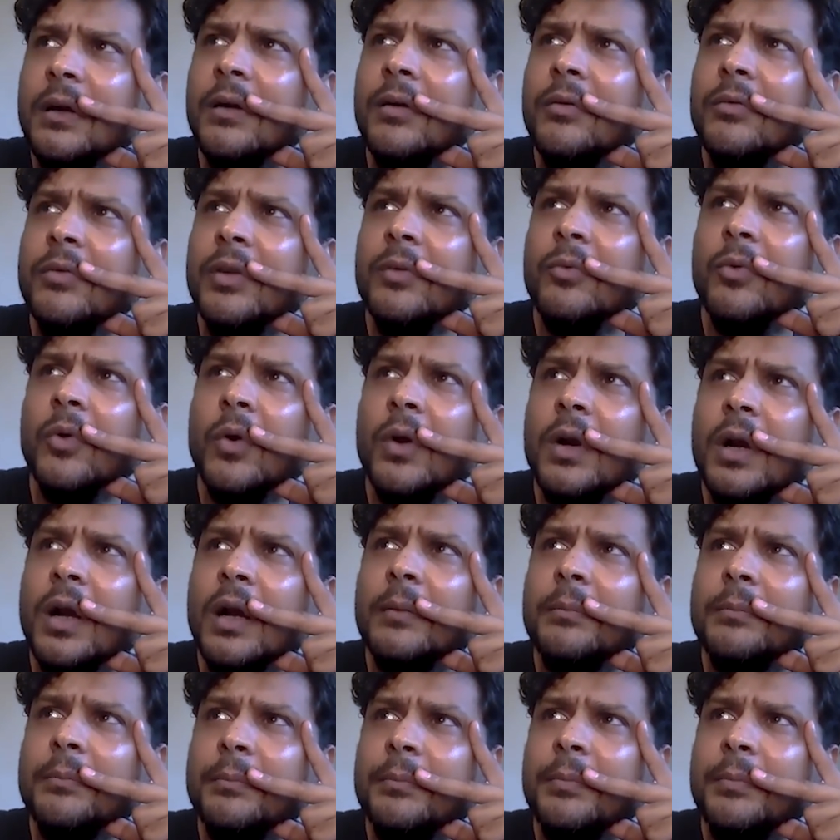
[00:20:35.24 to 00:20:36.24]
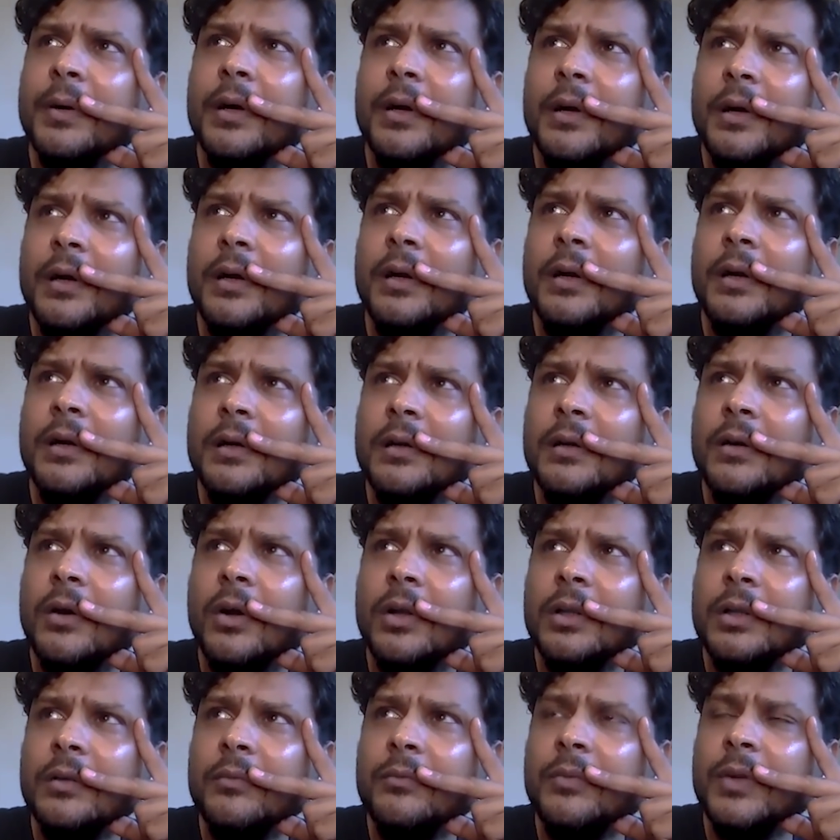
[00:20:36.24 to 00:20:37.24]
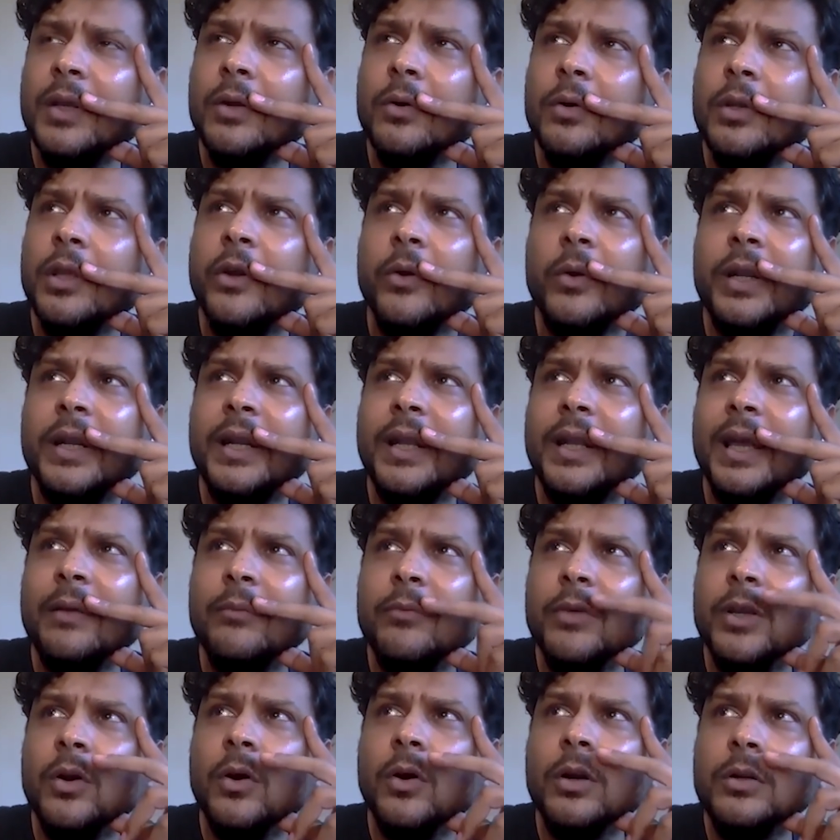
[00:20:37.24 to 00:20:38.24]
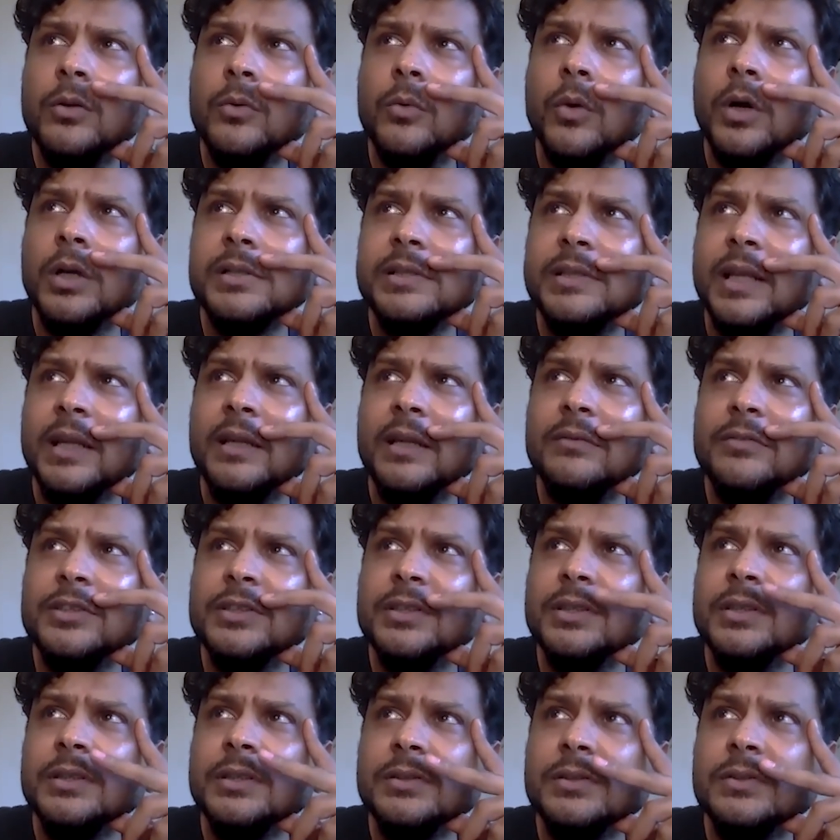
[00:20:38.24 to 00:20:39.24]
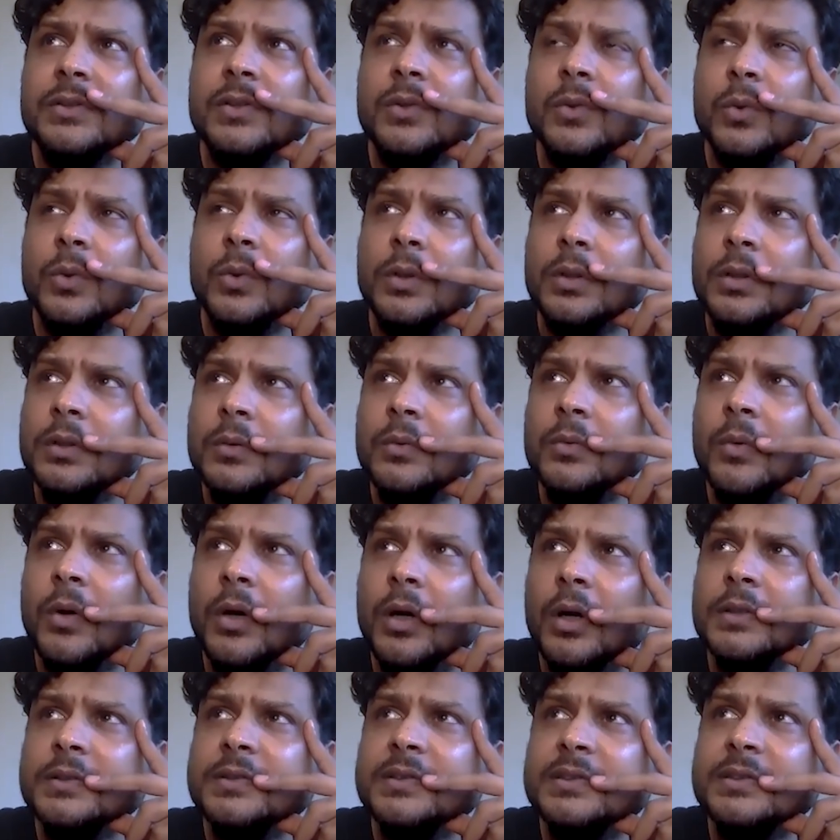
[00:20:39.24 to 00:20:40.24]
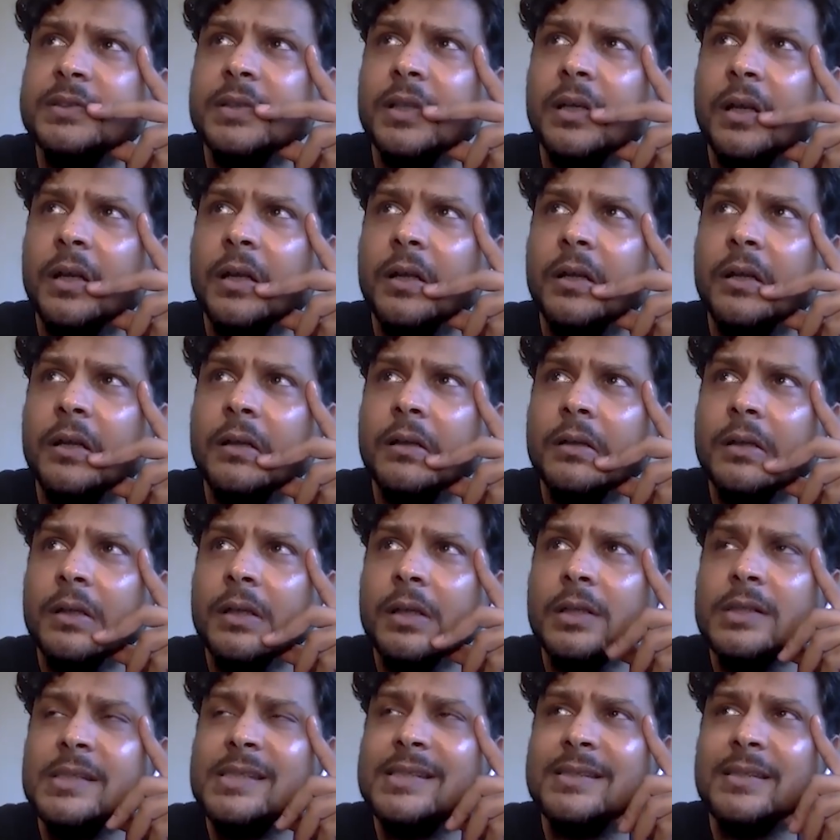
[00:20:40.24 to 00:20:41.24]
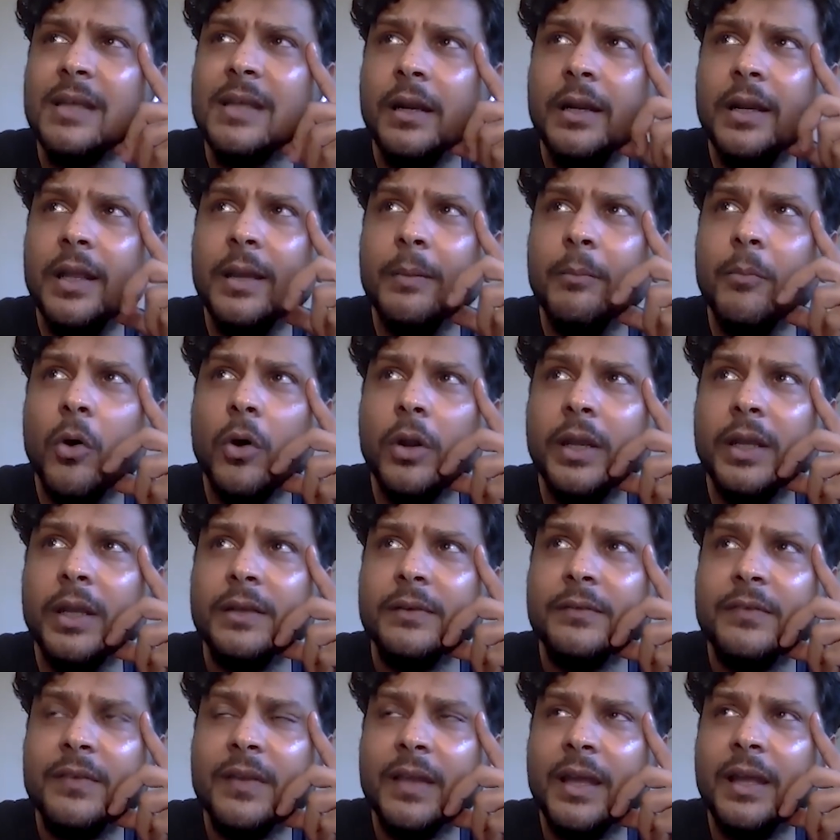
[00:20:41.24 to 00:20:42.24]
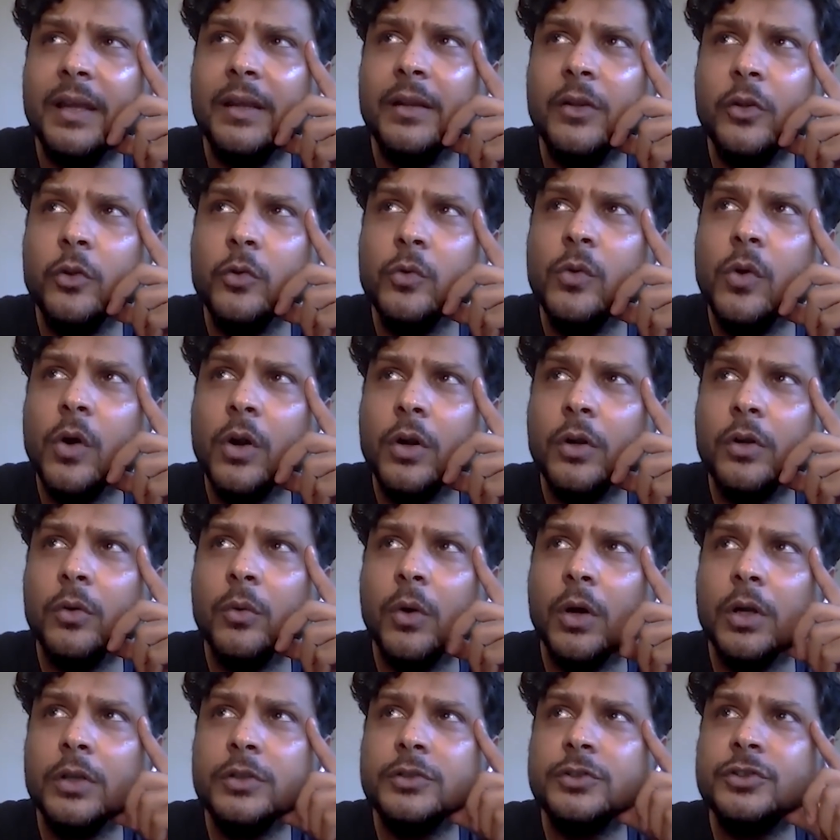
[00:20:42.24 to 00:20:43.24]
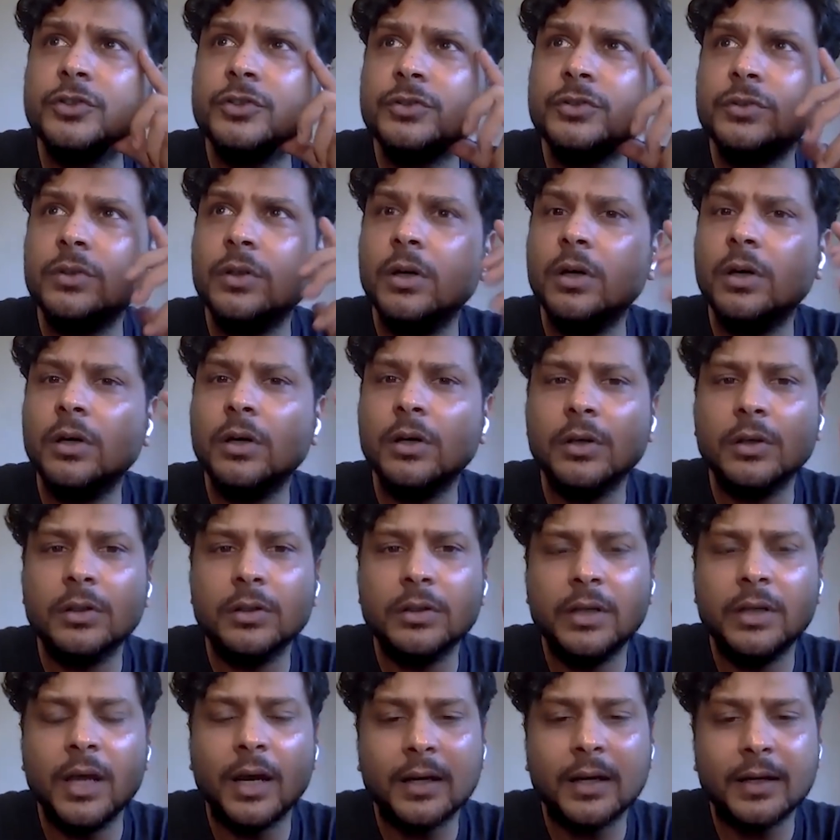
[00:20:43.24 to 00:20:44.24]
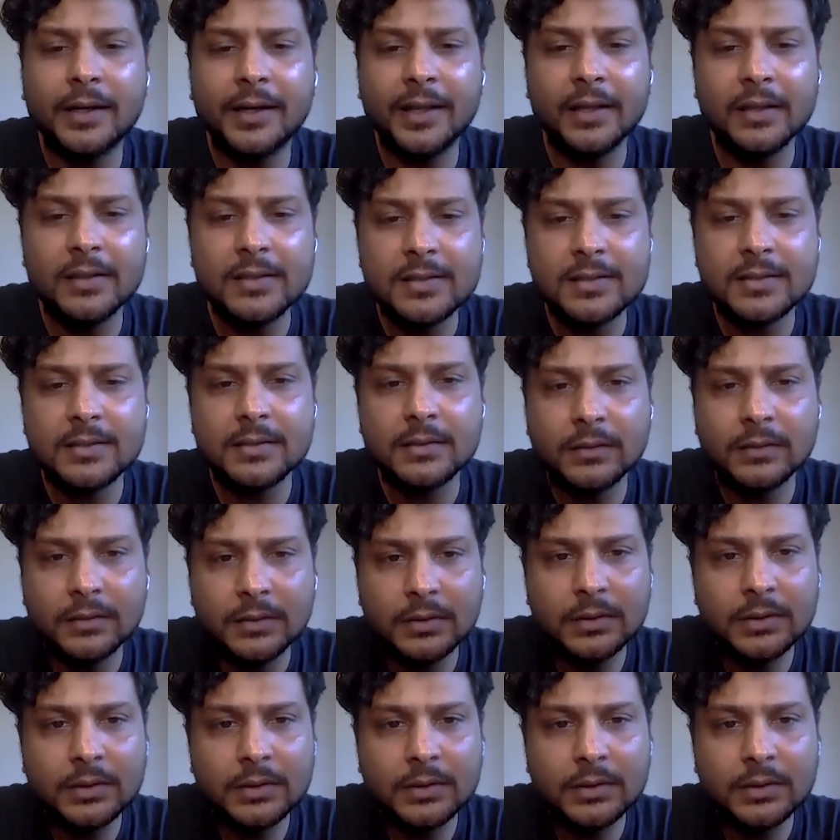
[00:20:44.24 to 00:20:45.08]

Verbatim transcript: Uh, we woke up uh, on. We the only time we got to watch television in school was uh, Sunday mornings, and you got to watch uh, DuckTales.